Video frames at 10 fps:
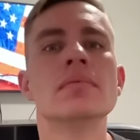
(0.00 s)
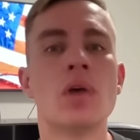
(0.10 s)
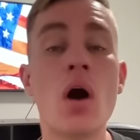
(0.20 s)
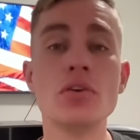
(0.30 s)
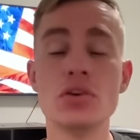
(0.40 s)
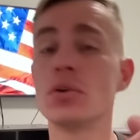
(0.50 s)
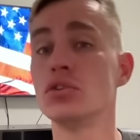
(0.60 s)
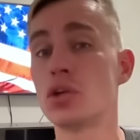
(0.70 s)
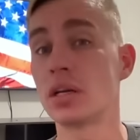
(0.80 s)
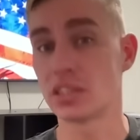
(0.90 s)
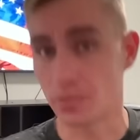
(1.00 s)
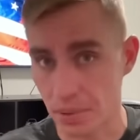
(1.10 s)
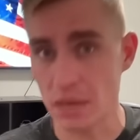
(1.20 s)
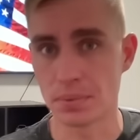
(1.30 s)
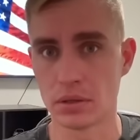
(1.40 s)
Oh, you don't trust
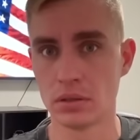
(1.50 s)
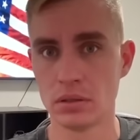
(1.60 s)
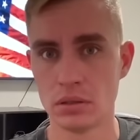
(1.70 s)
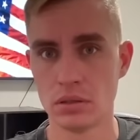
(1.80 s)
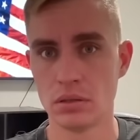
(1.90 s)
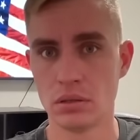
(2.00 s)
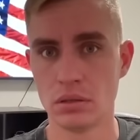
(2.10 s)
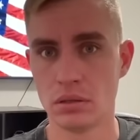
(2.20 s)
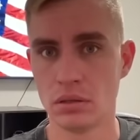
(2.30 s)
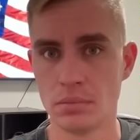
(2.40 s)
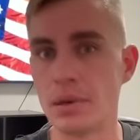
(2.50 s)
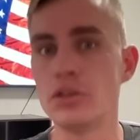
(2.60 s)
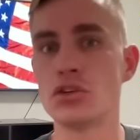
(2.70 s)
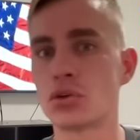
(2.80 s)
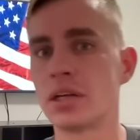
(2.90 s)
people, but
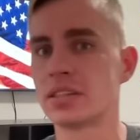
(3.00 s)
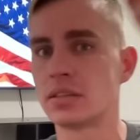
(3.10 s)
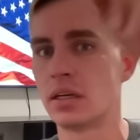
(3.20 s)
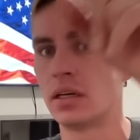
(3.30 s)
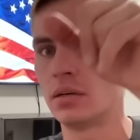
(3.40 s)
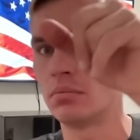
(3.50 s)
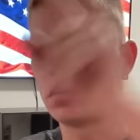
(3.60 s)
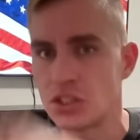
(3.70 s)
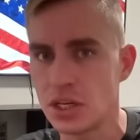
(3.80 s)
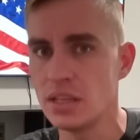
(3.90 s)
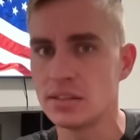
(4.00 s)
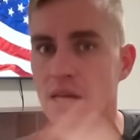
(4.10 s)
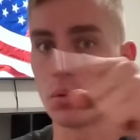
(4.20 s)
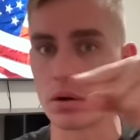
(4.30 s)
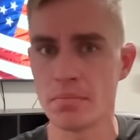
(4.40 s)
you trust the machines
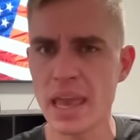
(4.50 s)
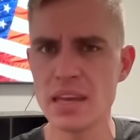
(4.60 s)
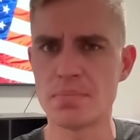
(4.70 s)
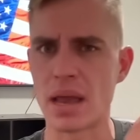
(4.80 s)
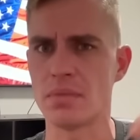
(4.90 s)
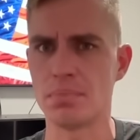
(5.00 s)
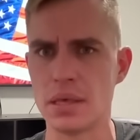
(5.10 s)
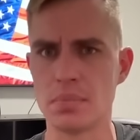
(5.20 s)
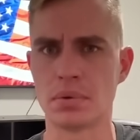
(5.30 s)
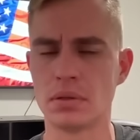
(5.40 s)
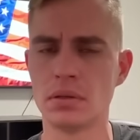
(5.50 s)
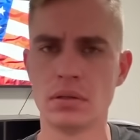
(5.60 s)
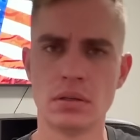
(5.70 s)
that were made by people.